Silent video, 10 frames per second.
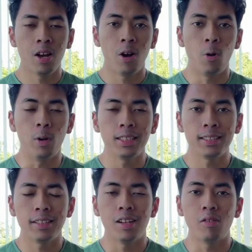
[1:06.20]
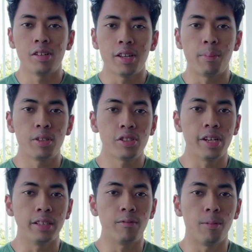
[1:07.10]
One thing that I really
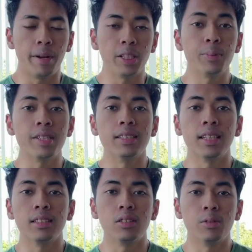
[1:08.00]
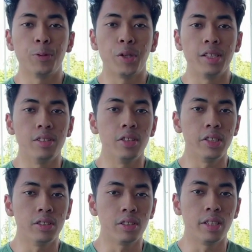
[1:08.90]
appreciate from my experience as a software engineer
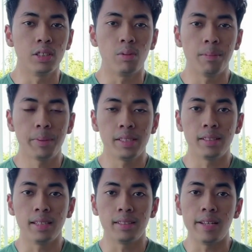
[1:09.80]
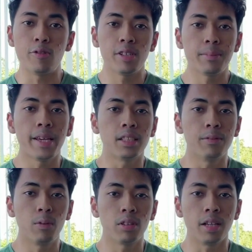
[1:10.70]
intern at Swappie is that they treat me as a
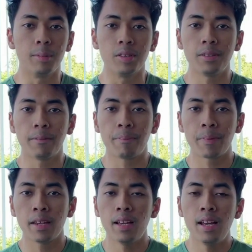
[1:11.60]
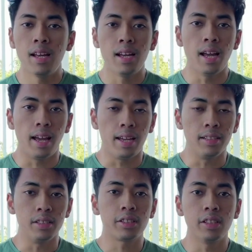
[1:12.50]
full-timer.
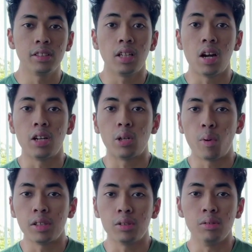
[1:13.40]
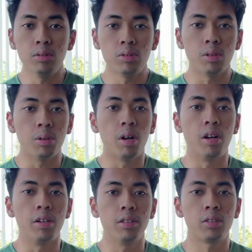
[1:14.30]
And the skills that are required to do so
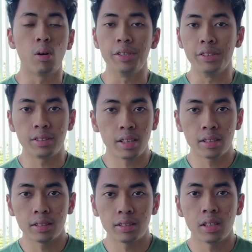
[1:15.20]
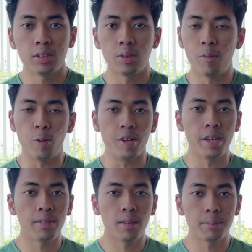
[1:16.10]
are coding skills, software
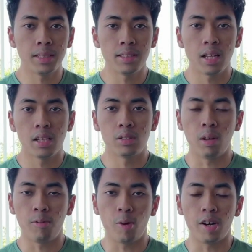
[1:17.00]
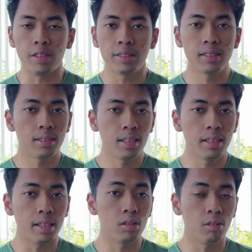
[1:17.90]
development, software
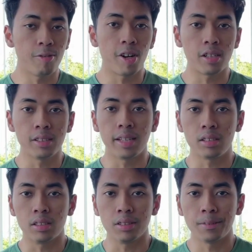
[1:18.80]
testing, and software architecture.